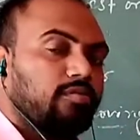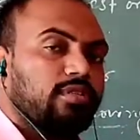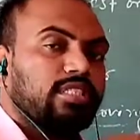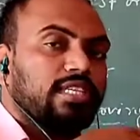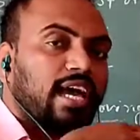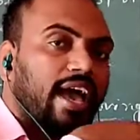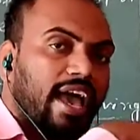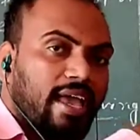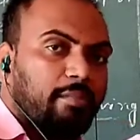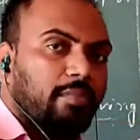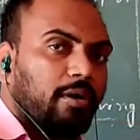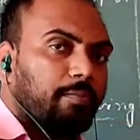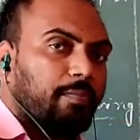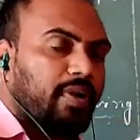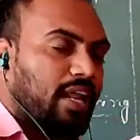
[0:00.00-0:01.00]
which I am
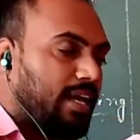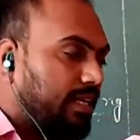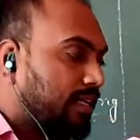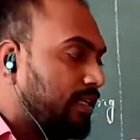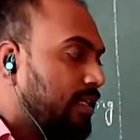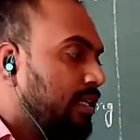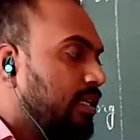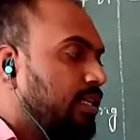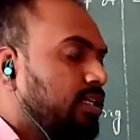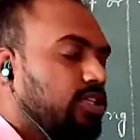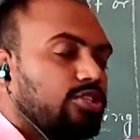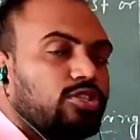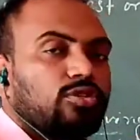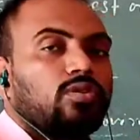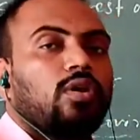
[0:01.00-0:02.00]
applying,
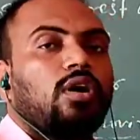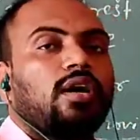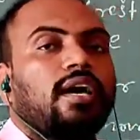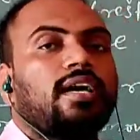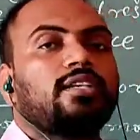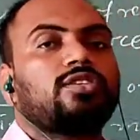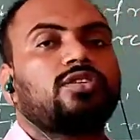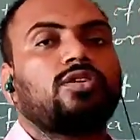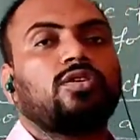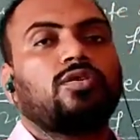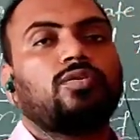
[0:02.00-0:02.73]
is called as